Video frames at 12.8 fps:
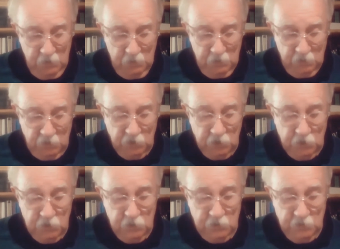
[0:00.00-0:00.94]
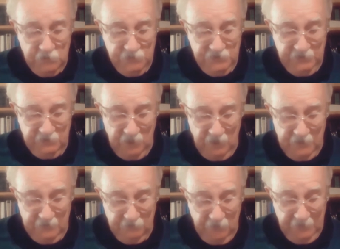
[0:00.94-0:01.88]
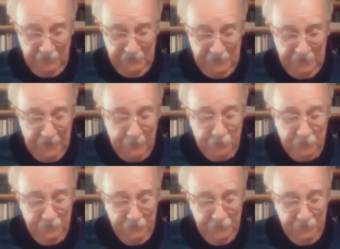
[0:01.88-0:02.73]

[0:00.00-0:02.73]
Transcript: Grrr, she cried, running to lap.